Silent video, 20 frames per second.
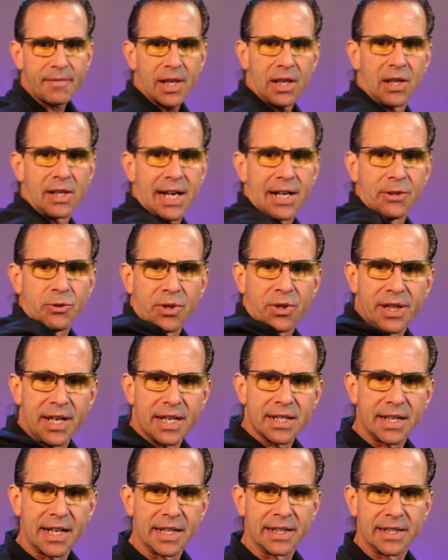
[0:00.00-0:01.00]
Like I do
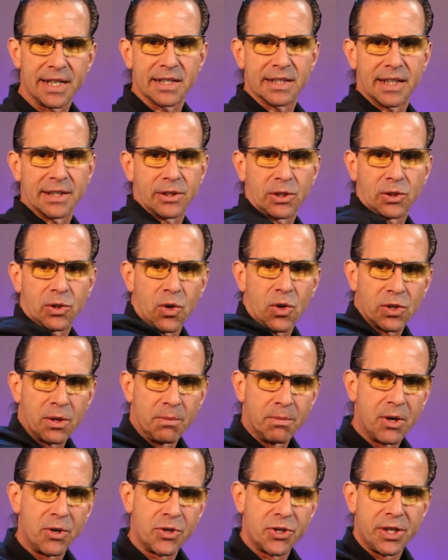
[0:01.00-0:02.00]
things like this, like the
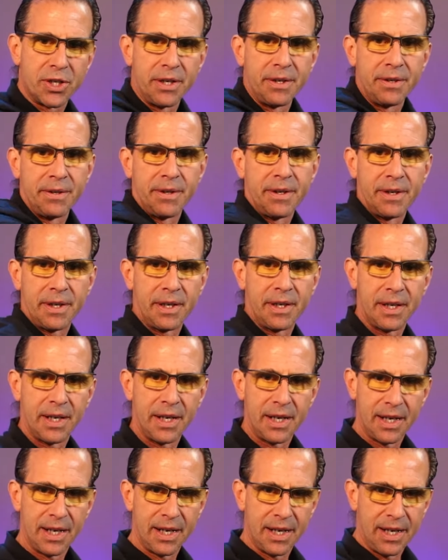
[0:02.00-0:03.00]
locomotion,
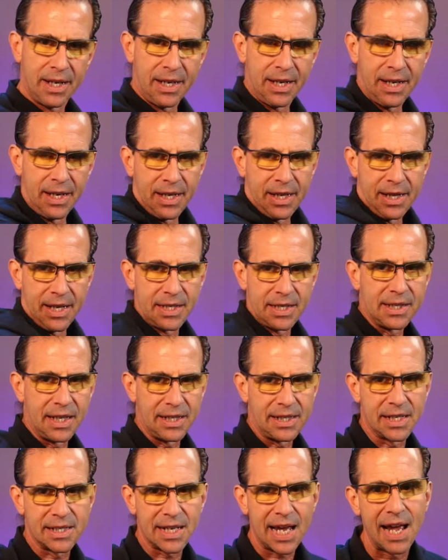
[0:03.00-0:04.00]
things
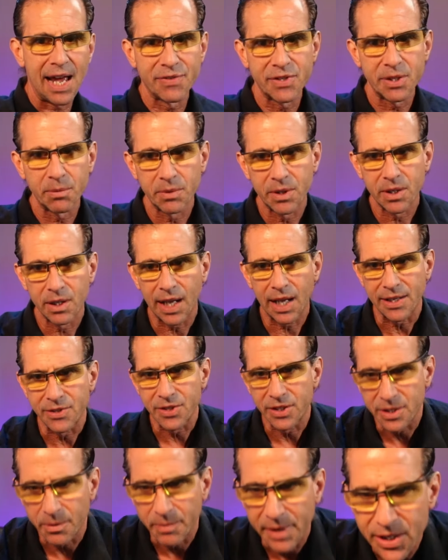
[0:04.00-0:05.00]
like this. I have some
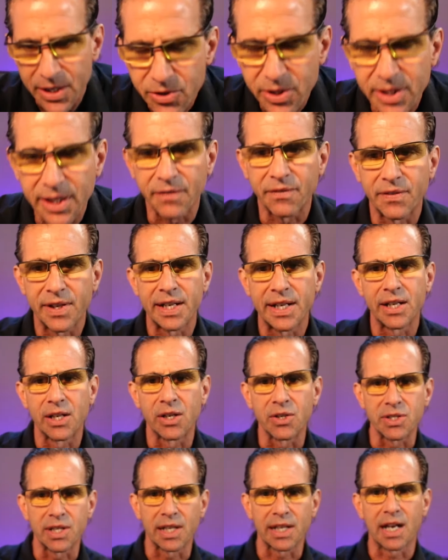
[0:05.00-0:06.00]
interesting
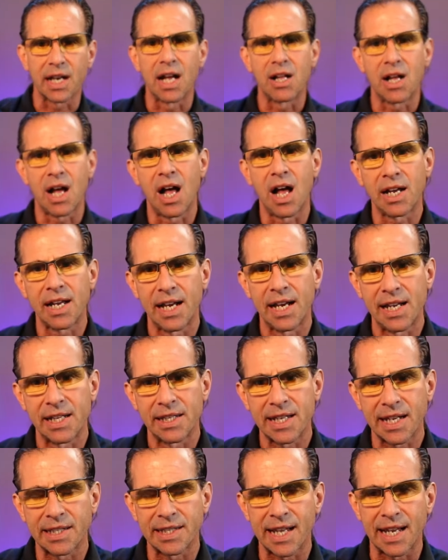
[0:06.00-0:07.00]
videos. Like I'll get in
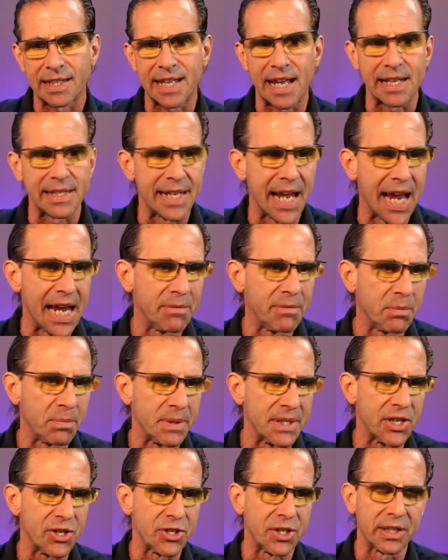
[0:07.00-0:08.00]
that table
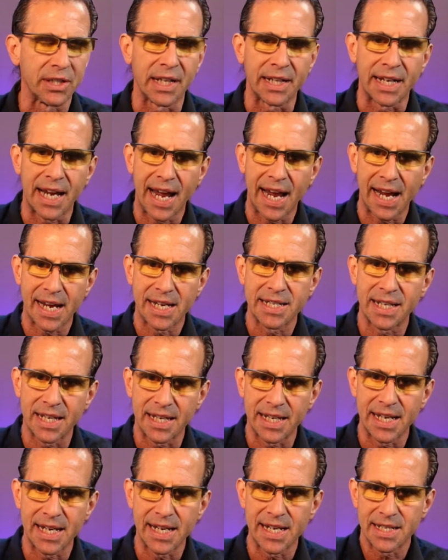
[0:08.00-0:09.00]
position, like hands
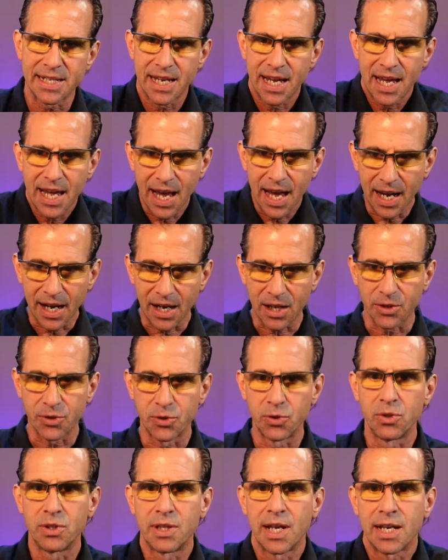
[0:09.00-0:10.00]
and knees, and I'll
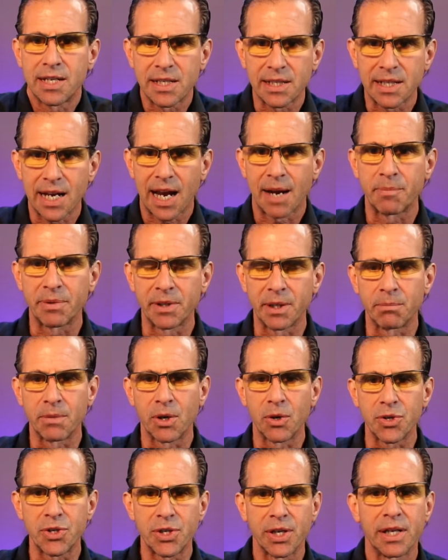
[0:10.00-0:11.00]
do that scapular
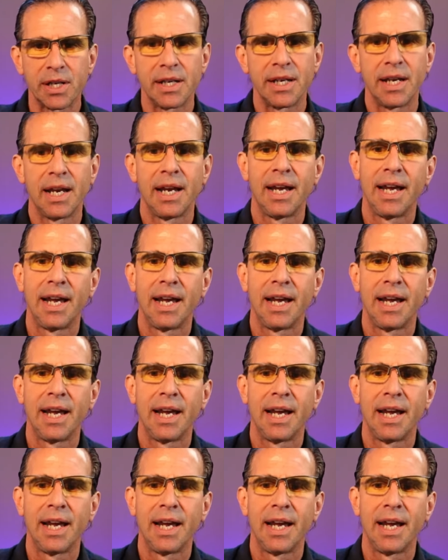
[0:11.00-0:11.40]
motion.